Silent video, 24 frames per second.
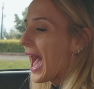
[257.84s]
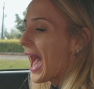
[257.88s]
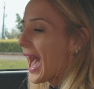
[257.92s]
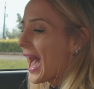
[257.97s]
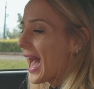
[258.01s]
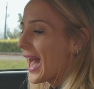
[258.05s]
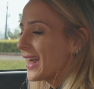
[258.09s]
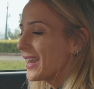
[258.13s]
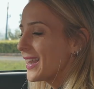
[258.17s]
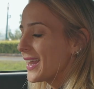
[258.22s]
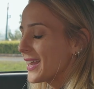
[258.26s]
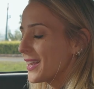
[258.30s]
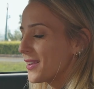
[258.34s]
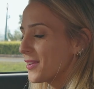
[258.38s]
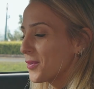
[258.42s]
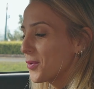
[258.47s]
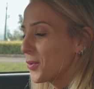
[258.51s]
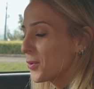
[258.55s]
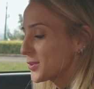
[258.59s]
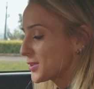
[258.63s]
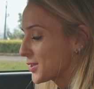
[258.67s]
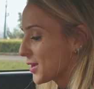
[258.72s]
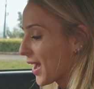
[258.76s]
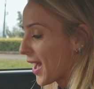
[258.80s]
And you
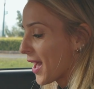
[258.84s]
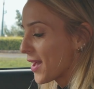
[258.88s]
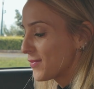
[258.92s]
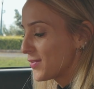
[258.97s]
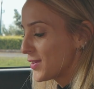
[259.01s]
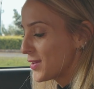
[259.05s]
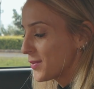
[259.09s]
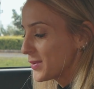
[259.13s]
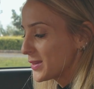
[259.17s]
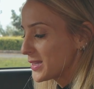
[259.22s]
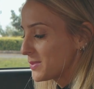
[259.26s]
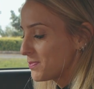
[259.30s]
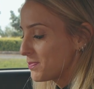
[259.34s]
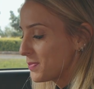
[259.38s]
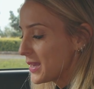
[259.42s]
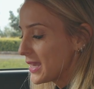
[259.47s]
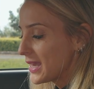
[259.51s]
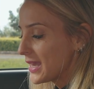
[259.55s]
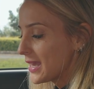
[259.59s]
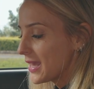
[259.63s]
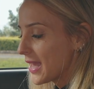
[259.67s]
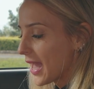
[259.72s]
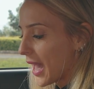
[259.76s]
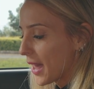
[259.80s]
also have
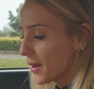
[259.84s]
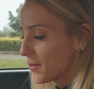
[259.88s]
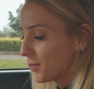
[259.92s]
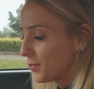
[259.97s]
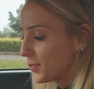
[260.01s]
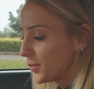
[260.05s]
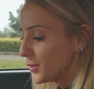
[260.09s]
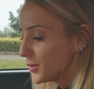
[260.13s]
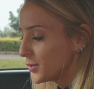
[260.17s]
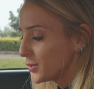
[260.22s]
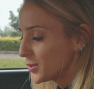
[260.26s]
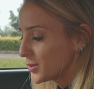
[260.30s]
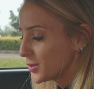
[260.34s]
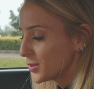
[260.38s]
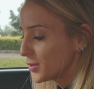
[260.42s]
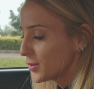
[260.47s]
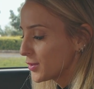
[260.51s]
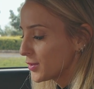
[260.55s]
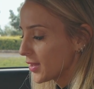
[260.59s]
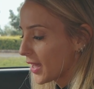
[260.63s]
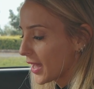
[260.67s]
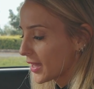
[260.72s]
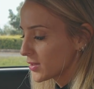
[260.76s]
USB and Bluetooth,